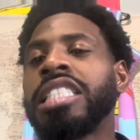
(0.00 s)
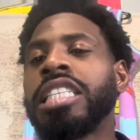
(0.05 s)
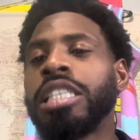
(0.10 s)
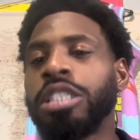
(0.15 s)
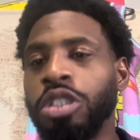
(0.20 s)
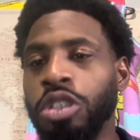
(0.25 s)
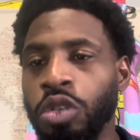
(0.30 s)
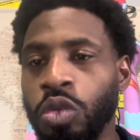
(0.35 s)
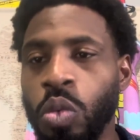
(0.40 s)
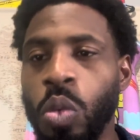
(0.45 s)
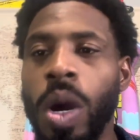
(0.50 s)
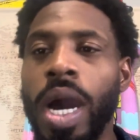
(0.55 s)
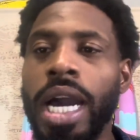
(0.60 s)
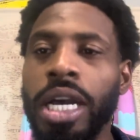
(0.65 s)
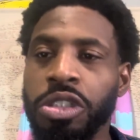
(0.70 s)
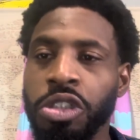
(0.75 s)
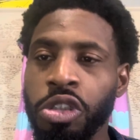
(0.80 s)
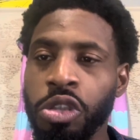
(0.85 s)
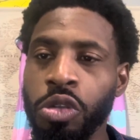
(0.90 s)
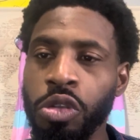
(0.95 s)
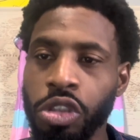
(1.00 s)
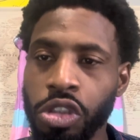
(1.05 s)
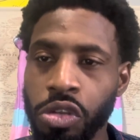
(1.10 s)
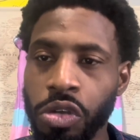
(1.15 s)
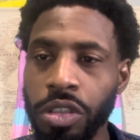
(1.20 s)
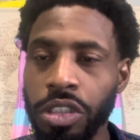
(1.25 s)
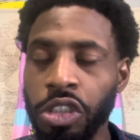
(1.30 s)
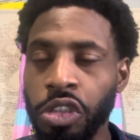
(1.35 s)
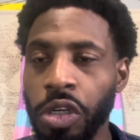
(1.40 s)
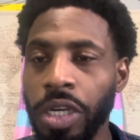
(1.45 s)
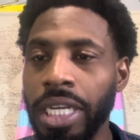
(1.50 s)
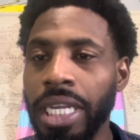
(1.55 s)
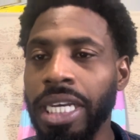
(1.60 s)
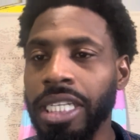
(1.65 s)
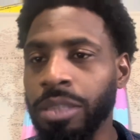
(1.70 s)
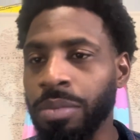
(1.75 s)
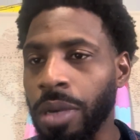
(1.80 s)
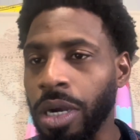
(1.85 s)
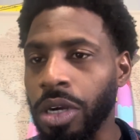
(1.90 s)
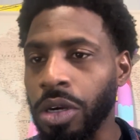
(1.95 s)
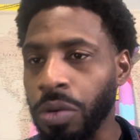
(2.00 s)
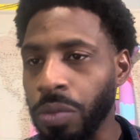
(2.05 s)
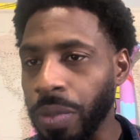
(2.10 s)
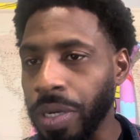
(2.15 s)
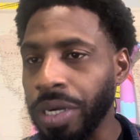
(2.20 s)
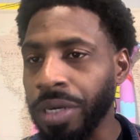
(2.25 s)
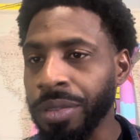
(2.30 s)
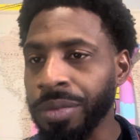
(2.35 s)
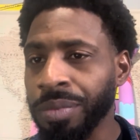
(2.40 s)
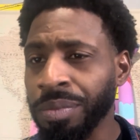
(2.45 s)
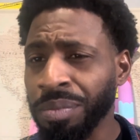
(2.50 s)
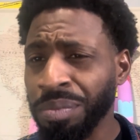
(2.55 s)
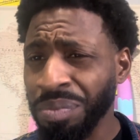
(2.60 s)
This is why I choose trading as my career,